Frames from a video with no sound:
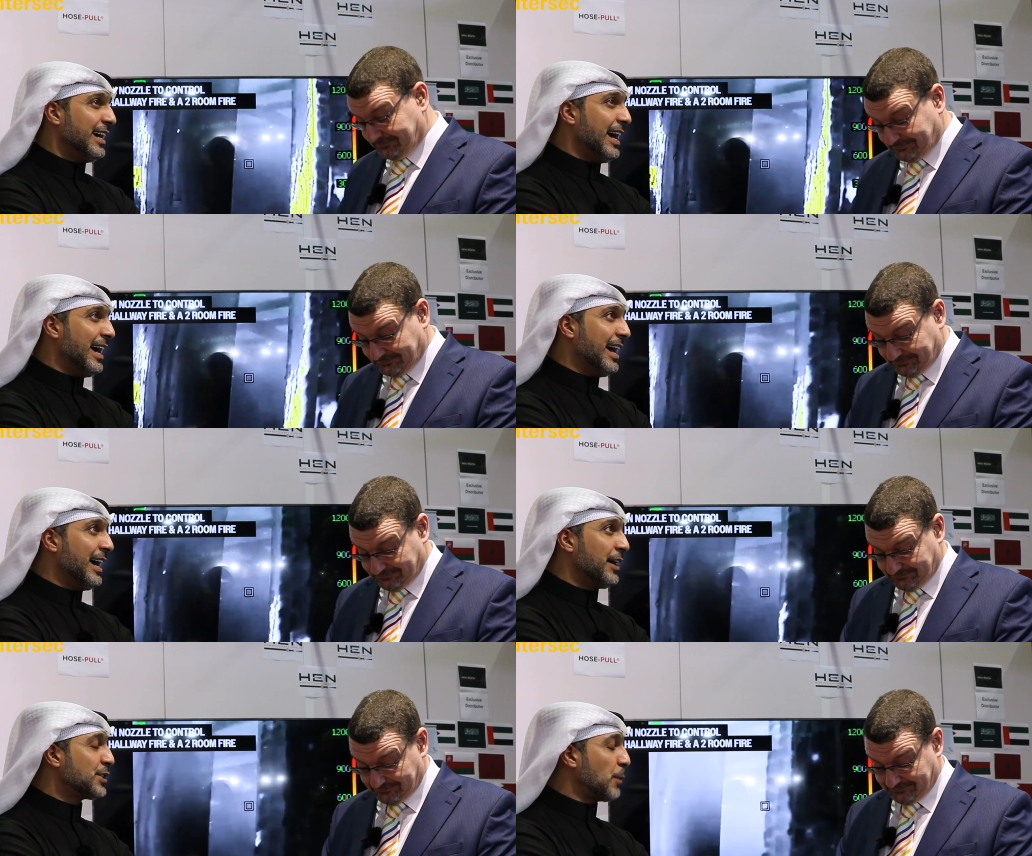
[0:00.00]

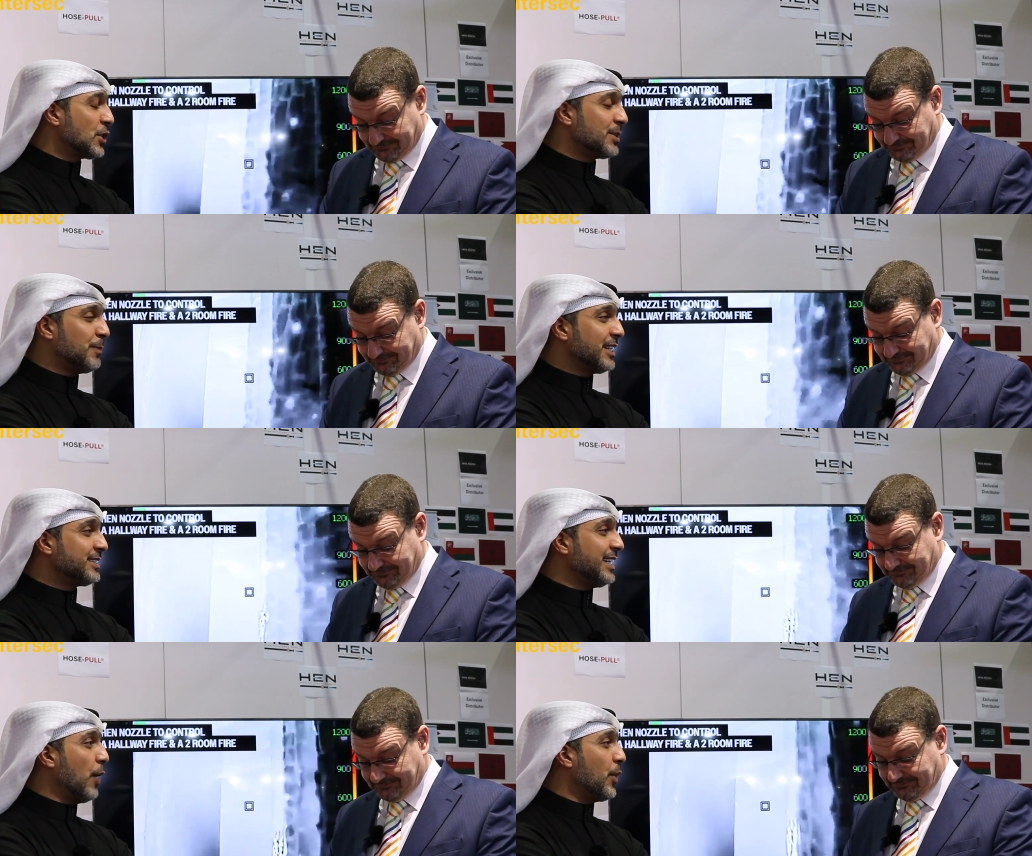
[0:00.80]
Speaker 1: uh,
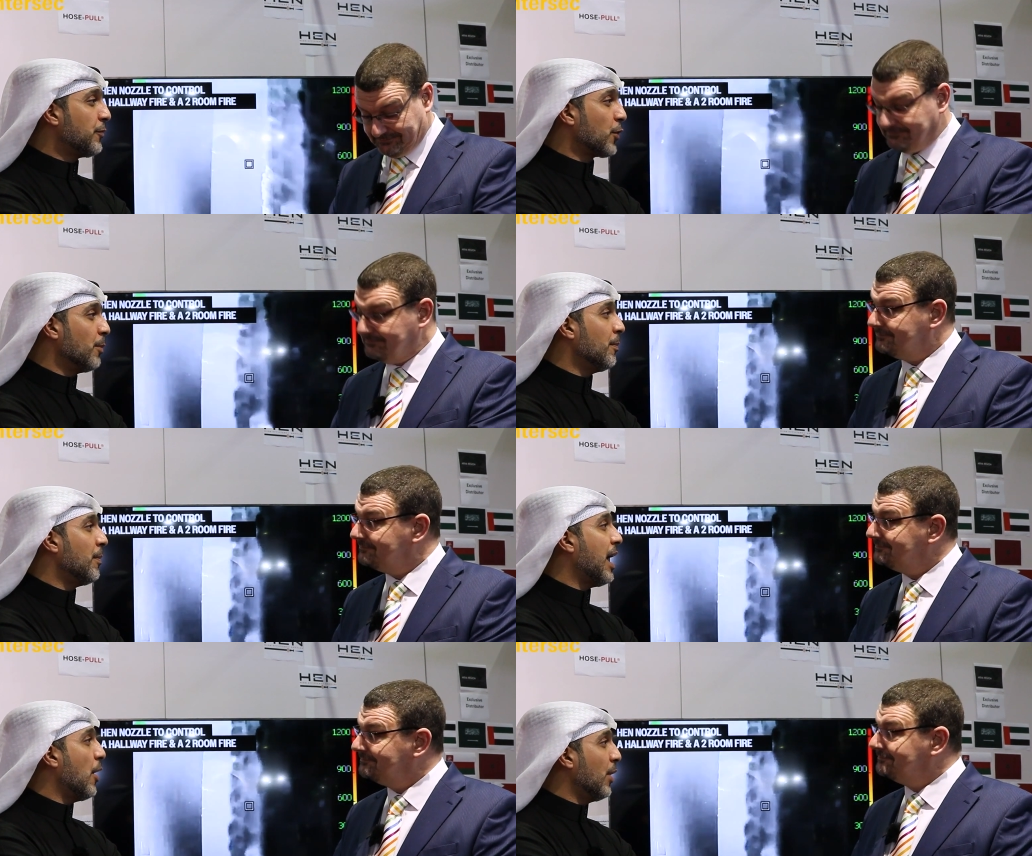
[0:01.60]
responsibility away from
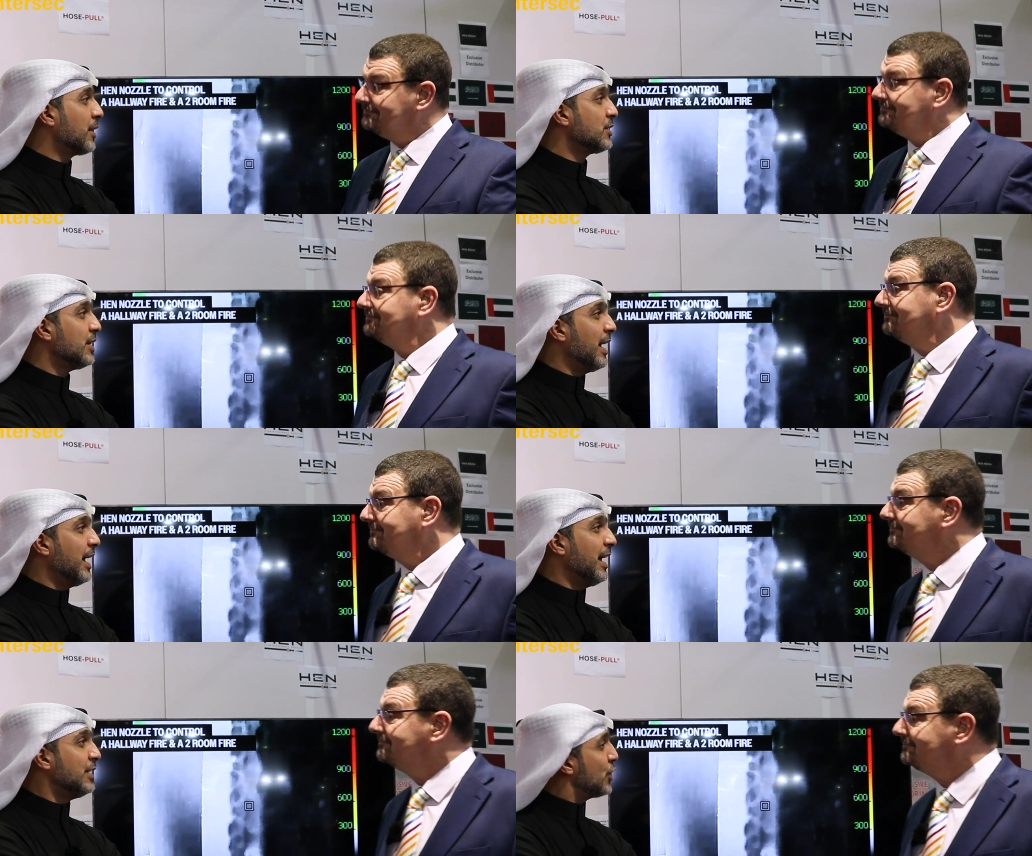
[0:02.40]
our
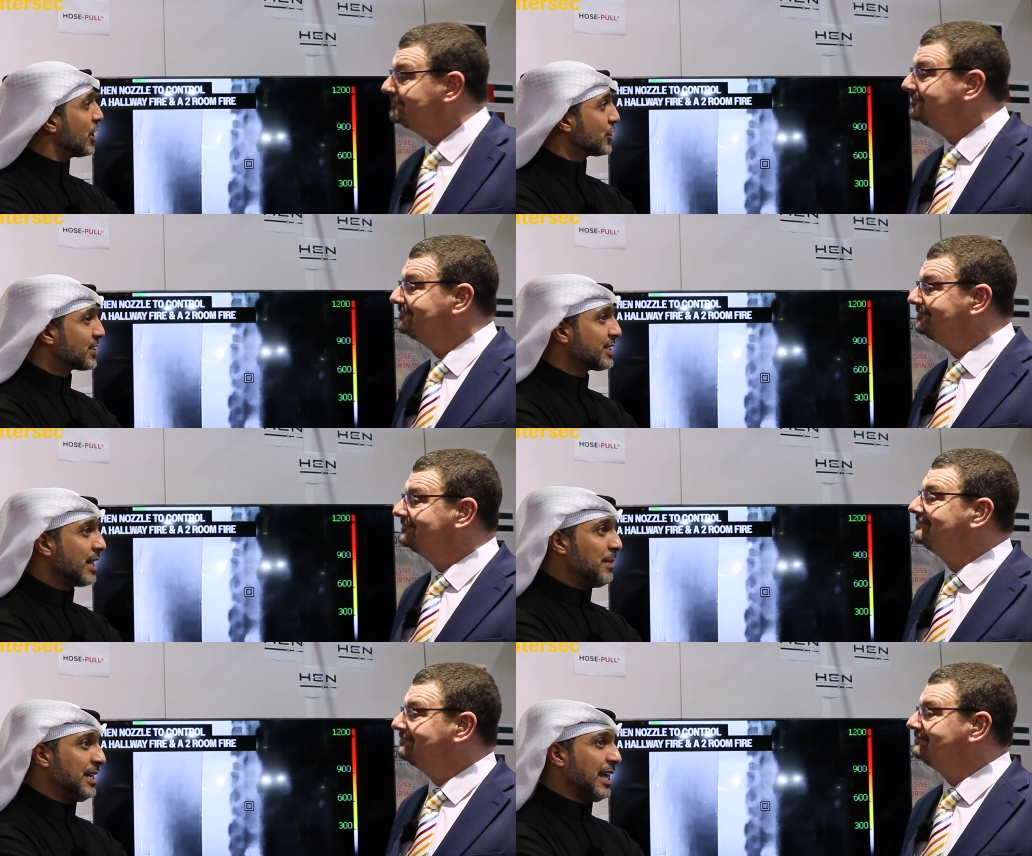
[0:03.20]
uh, in charges.
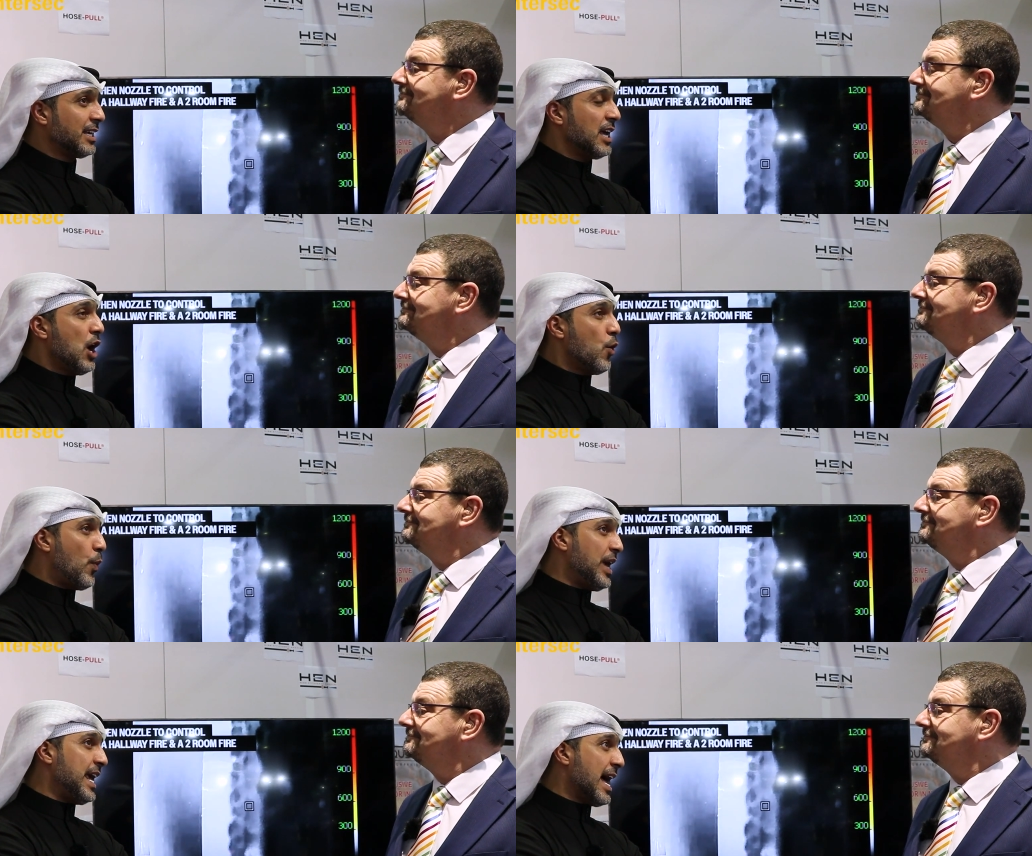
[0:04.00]
I mean, like
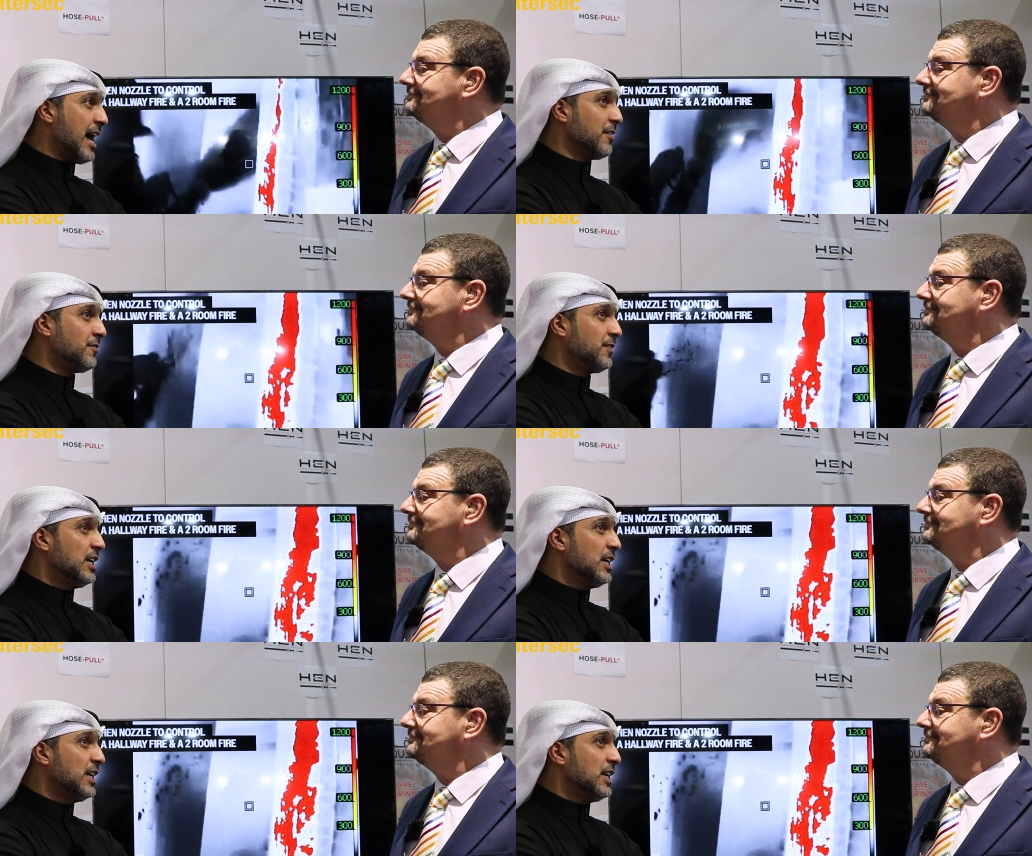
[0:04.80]
we have